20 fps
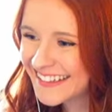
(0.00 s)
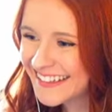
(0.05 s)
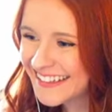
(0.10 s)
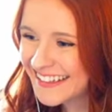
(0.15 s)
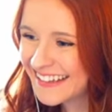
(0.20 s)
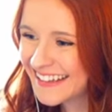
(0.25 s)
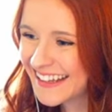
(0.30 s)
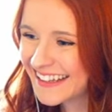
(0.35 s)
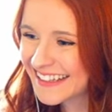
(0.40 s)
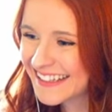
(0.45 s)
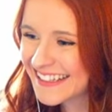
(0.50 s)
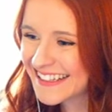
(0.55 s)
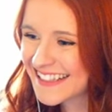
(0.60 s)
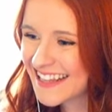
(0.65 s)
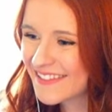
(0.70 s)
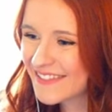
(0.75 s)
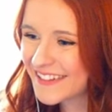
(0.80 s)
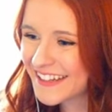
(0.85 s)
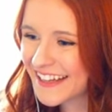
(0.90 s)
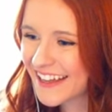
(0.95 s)
Lucky's
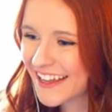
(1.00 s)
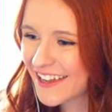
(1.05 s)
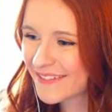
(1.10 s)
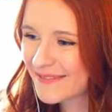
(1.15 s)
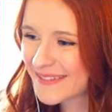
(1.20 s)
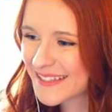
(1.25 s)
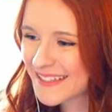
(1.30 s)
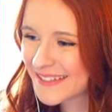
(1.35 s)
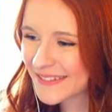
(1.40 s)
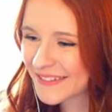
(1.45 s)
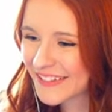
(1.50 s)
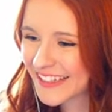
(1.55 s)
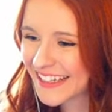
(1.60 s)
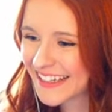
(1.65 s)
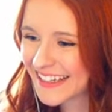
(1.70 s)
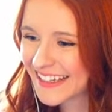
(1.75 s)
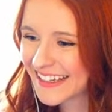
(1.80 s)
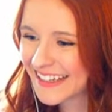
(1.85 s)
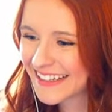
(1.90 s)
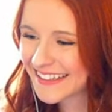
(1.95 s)
leveled up.
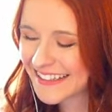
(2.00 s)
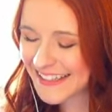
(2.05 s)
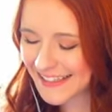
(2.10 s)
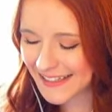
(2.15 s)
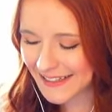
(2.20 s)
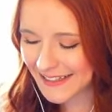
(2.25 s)
Sweet.